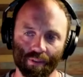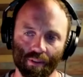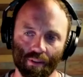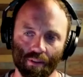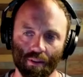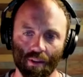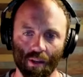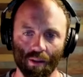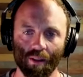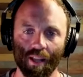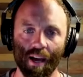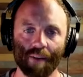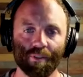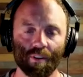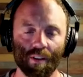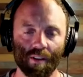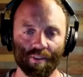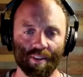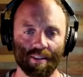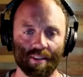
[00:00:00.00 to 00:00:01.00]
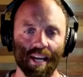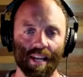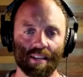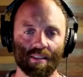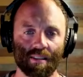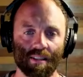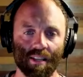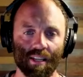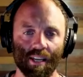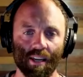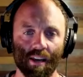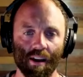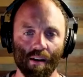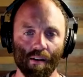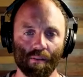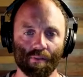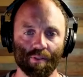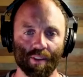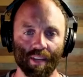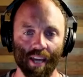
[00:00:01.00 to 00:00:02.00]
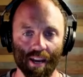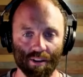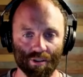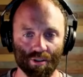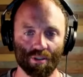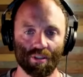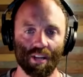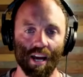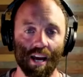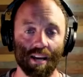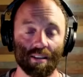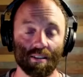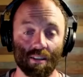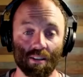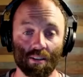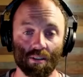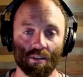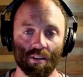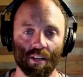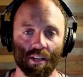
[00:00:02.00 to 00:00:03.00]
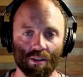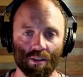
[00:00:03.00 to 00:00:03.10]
the level of intensity of the exercise is